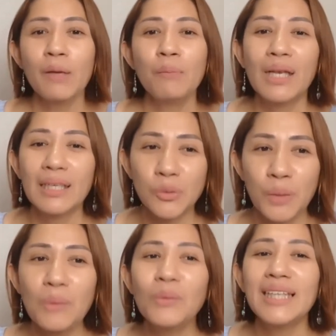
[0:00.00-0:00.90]
because
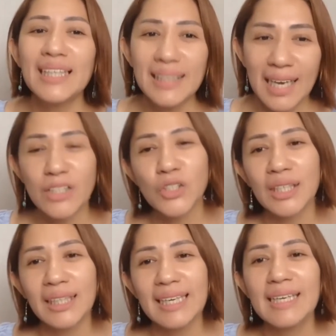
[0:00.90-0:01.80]
we will
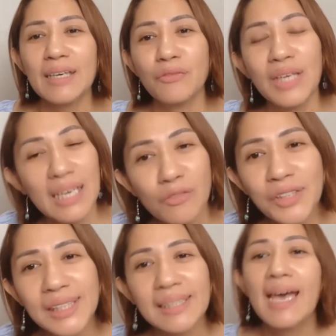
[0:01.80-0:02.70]
intentionally give
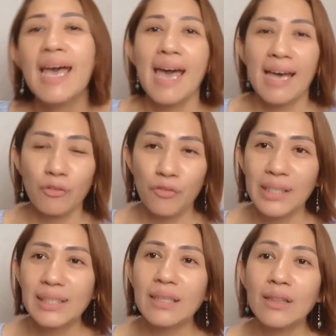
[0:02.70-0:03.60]
gifts and
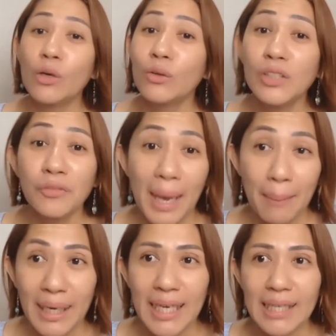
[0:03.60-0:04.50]
visit those
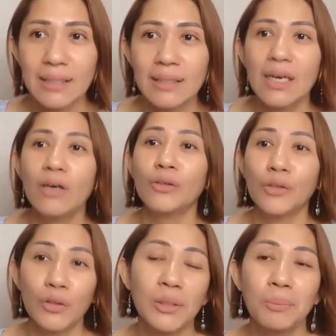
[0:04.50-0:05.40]
families or
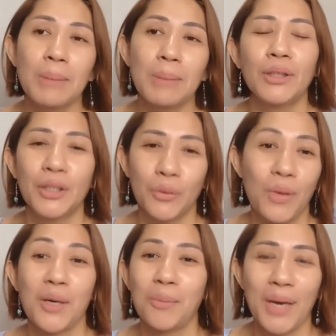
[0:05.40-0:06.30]
those people that
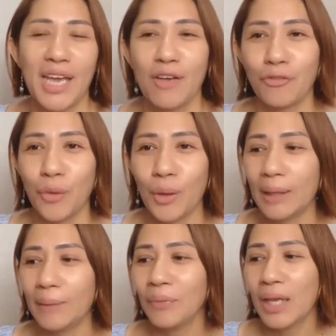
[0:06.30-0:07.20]
we are praying
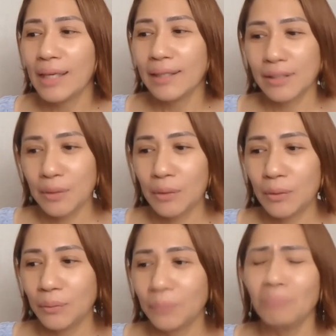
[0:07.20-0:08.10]
for. So,